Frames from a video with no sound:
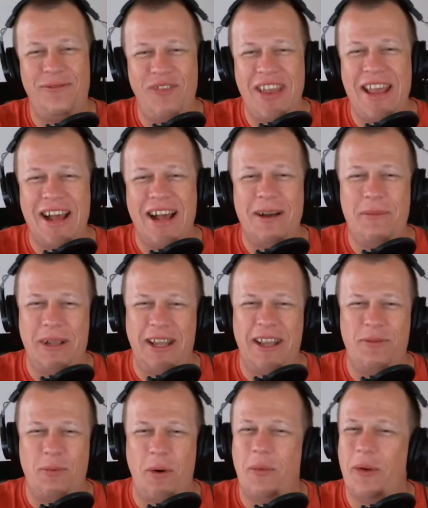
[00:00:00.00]
VR, but
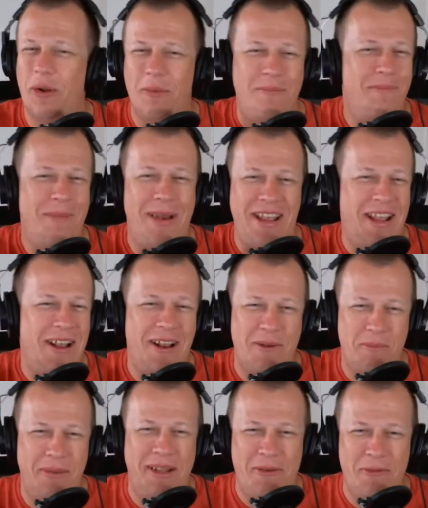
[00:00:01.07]
guess what? We're not making a
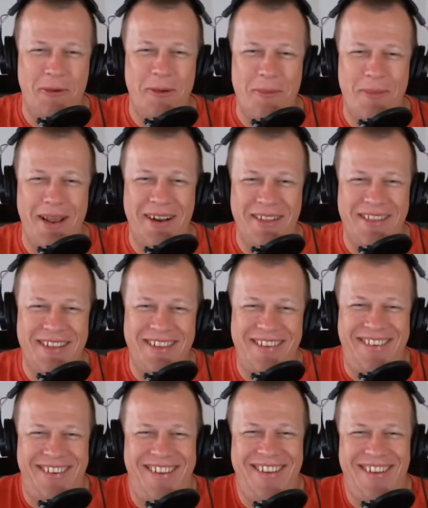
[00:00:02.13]
complete room out of
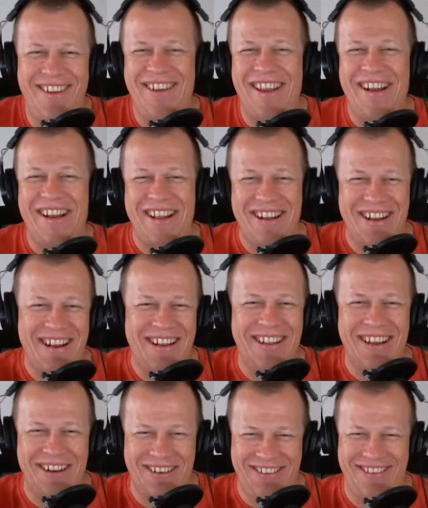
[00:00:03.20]
this. You know what's, you know
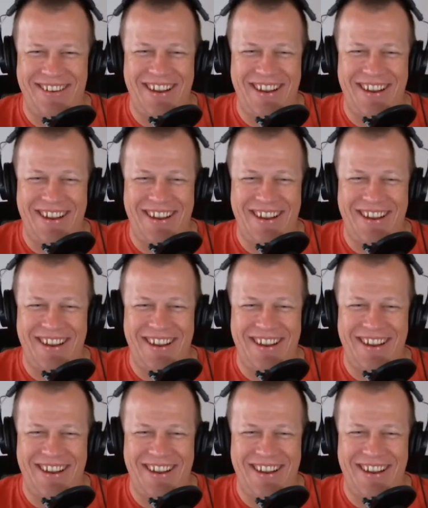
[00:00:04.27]
what's funny